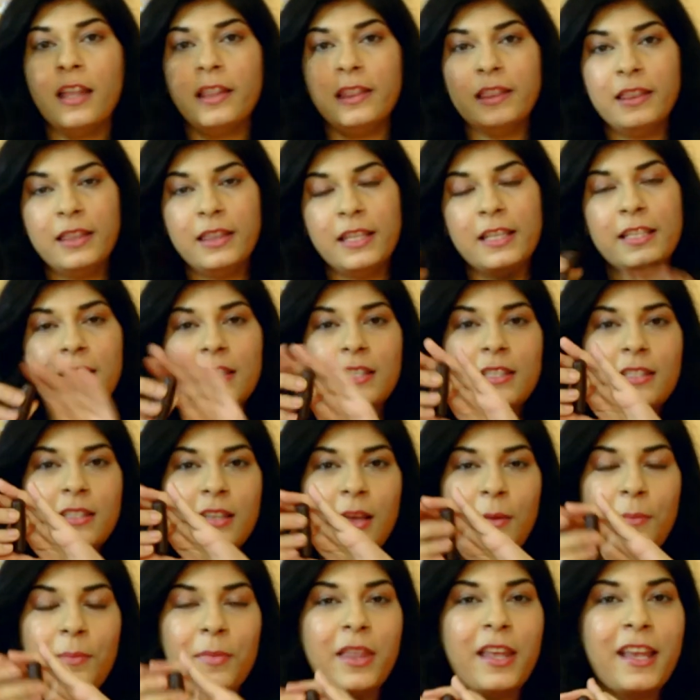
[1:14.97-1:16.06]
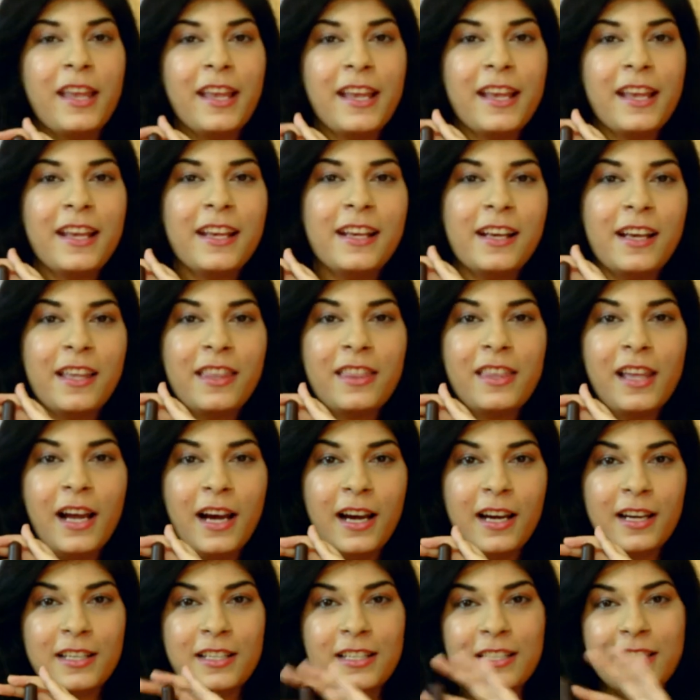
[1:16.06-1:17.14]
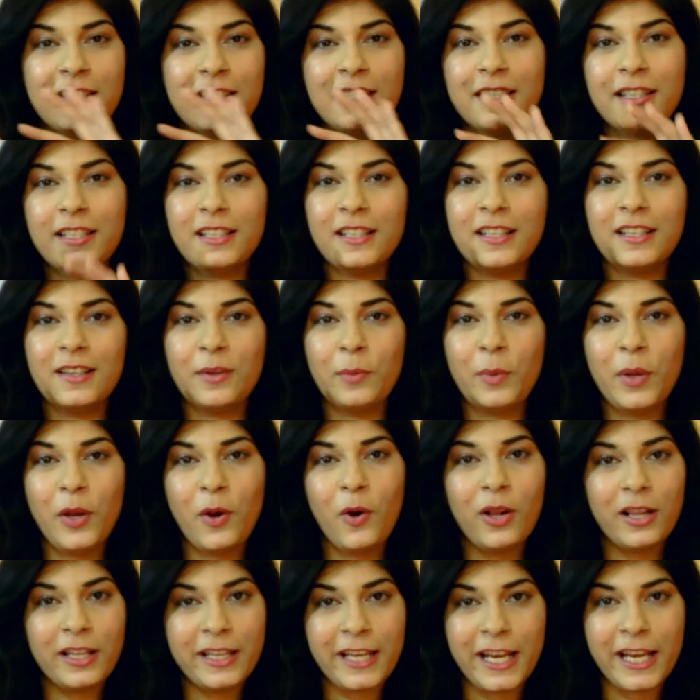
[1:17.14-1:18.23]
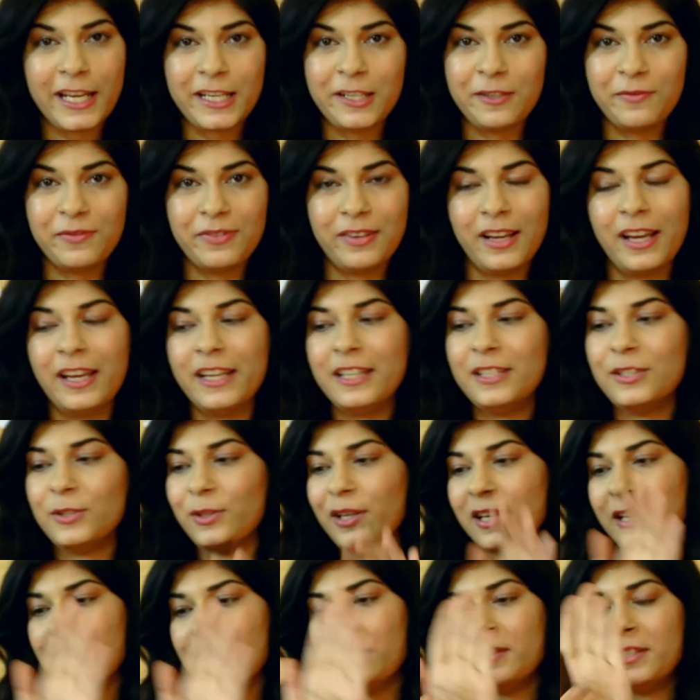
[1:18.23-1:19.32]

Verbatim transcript: This is something that we all get in flights. Okay,